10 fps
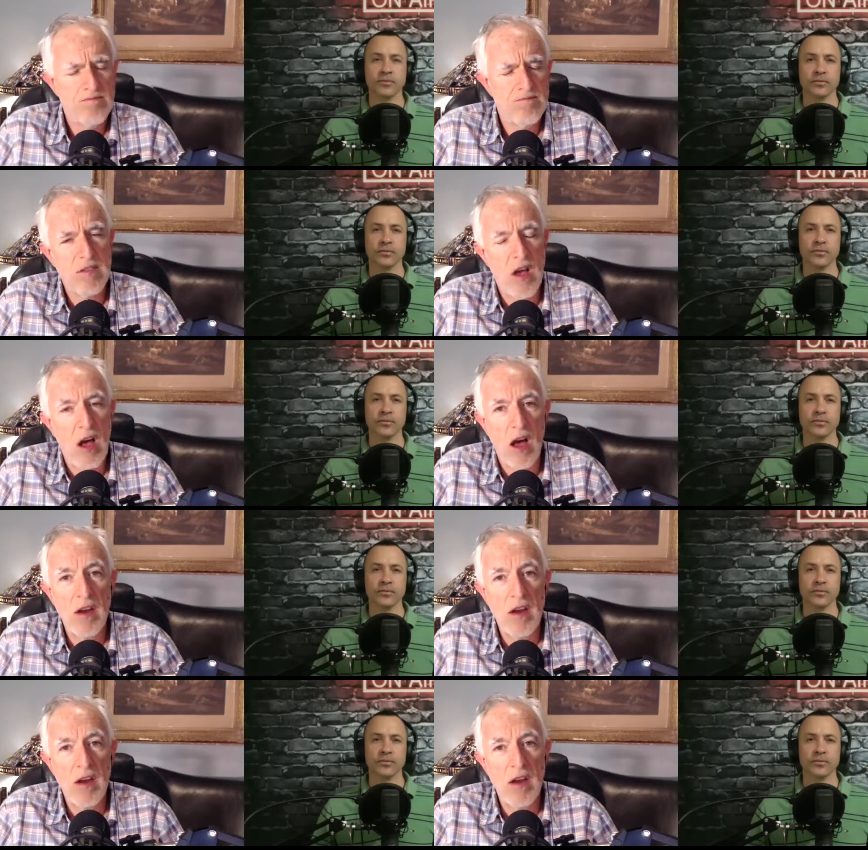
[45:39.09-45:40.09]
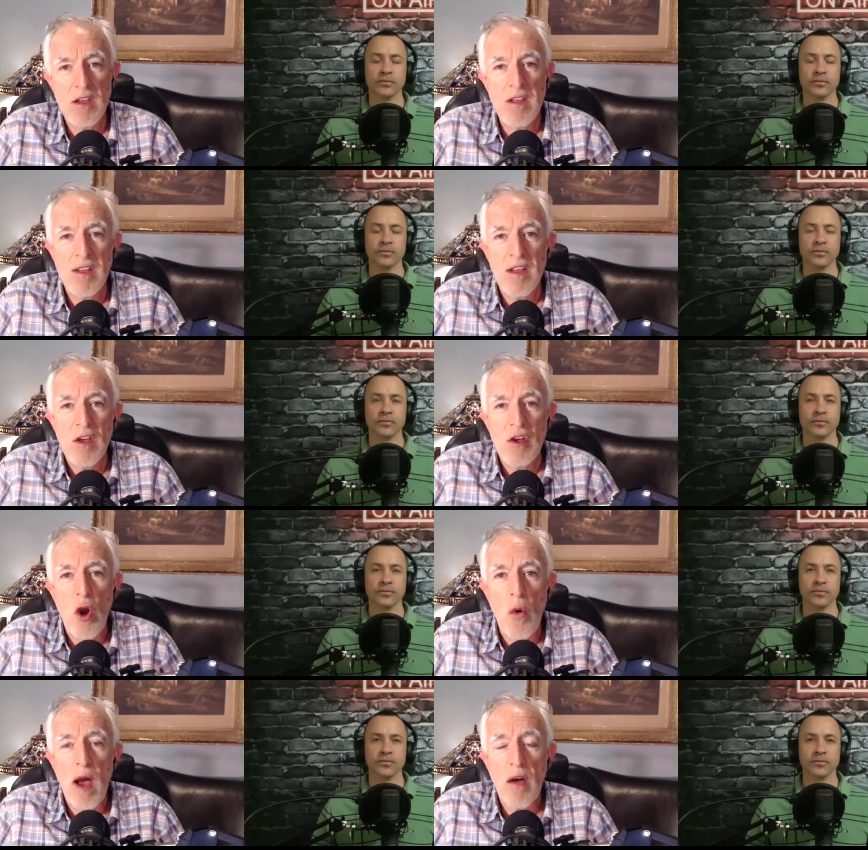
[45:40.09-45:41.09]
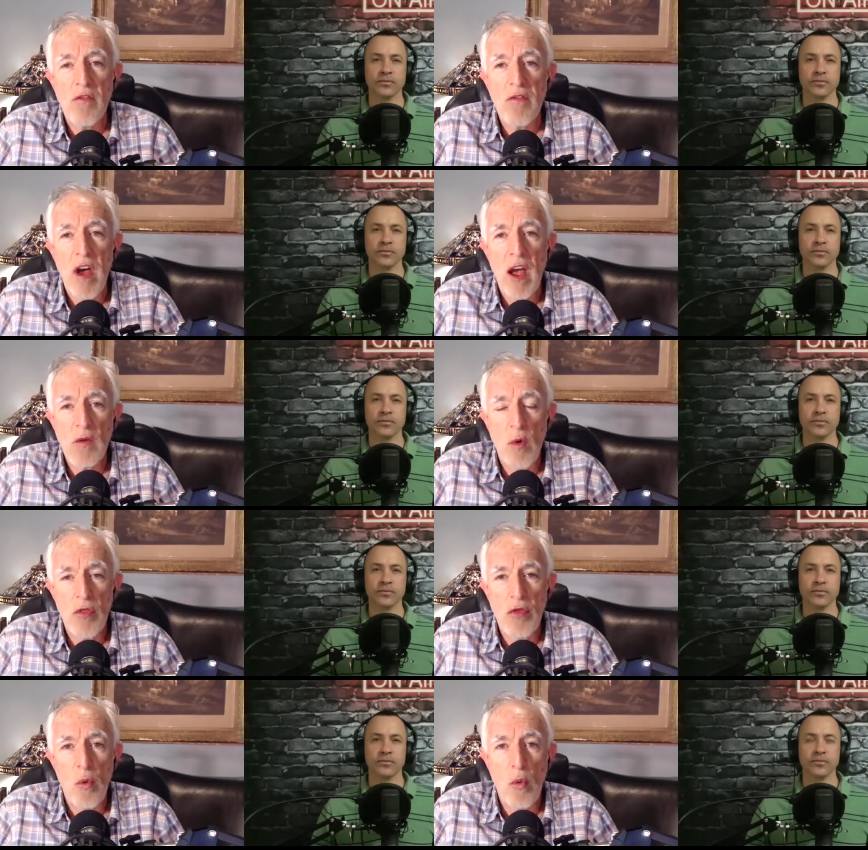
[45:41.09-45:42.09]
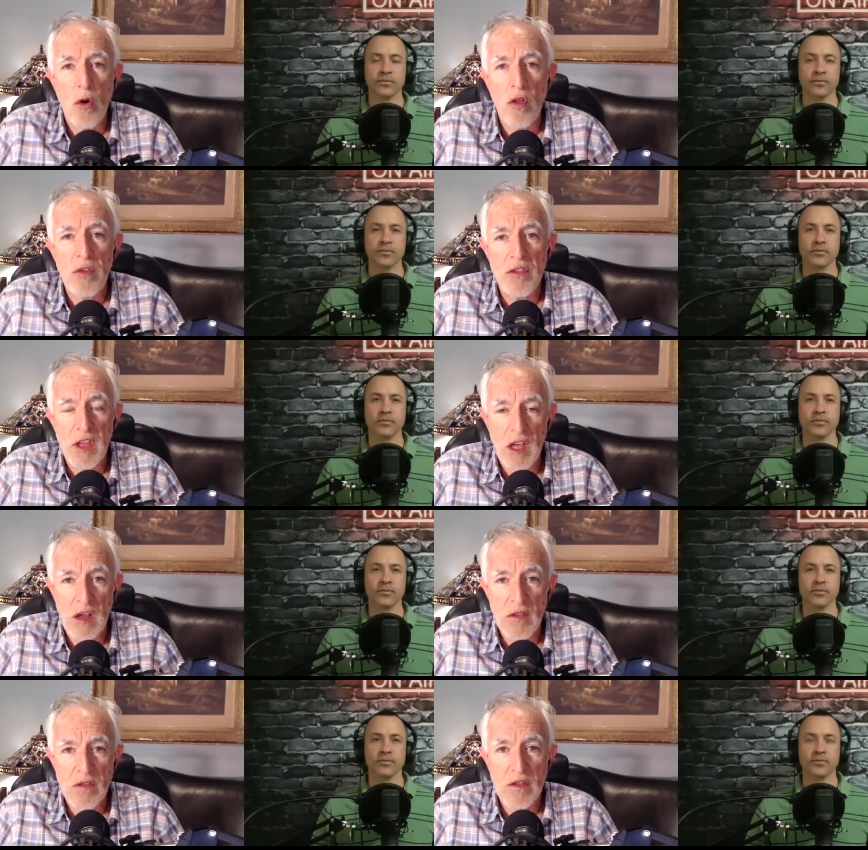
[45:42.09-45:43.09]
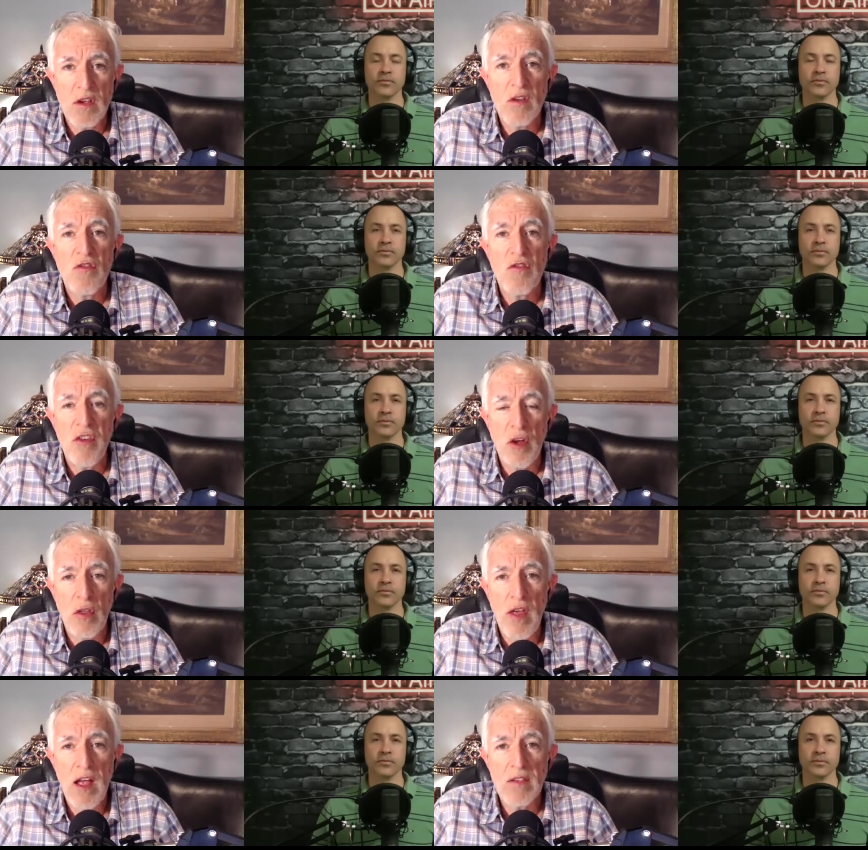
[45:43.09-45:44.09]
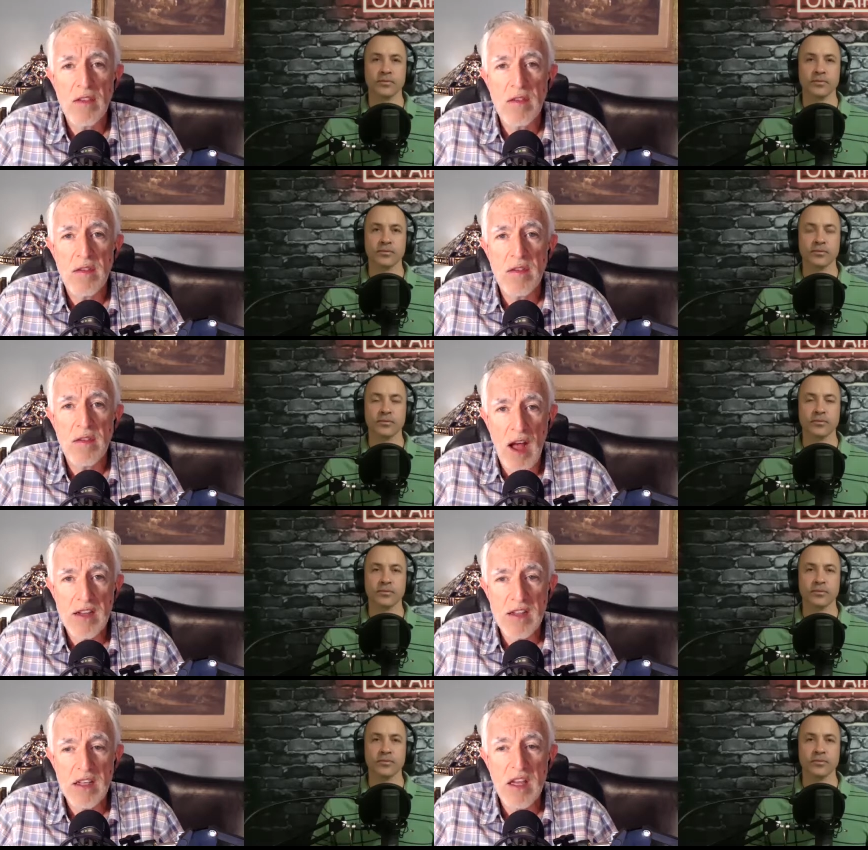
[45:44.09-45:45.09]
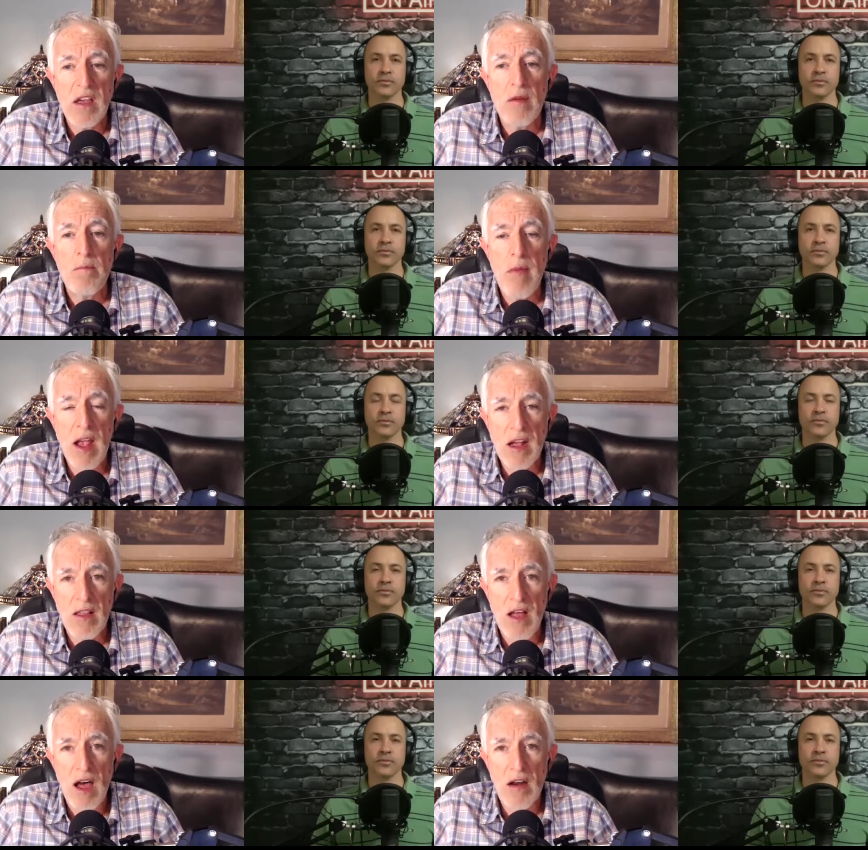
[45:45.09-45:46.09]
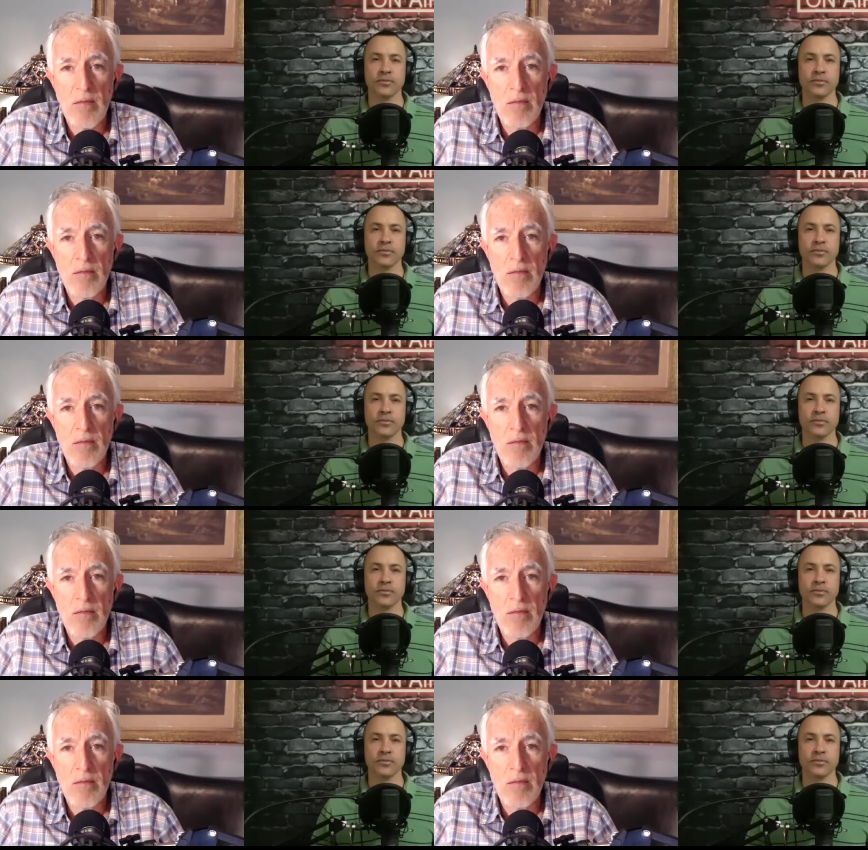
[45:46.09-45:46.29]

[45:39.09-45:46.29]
Speaker 1: That's odd. Go out and find what the world needs. Mm-hmm. Fill that spot. Make a lot of,